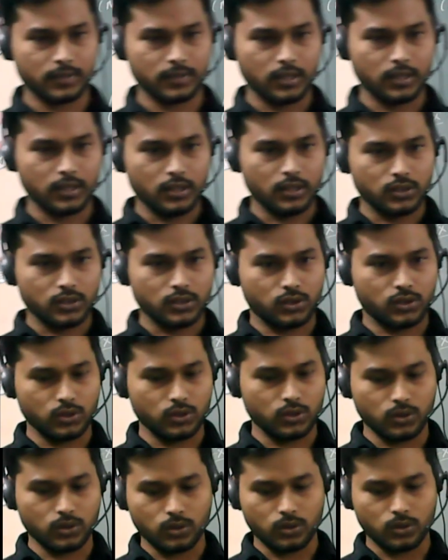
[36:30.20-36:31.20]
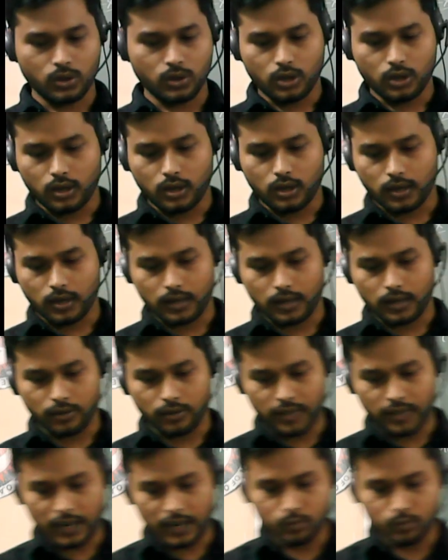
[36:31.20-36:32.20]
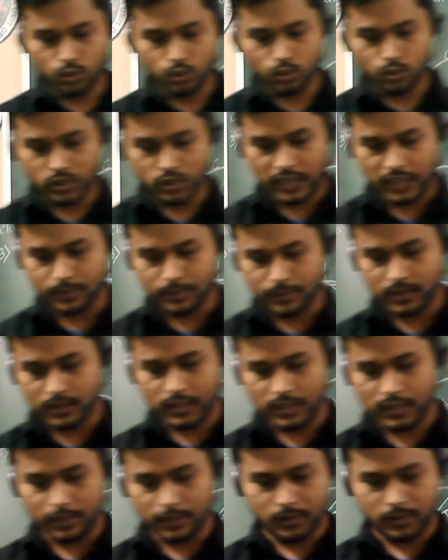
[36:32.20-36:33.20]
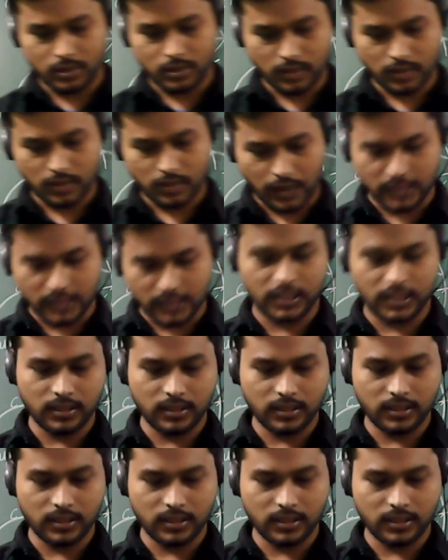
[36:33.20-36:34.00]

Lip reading: So we have two chapters left, I think.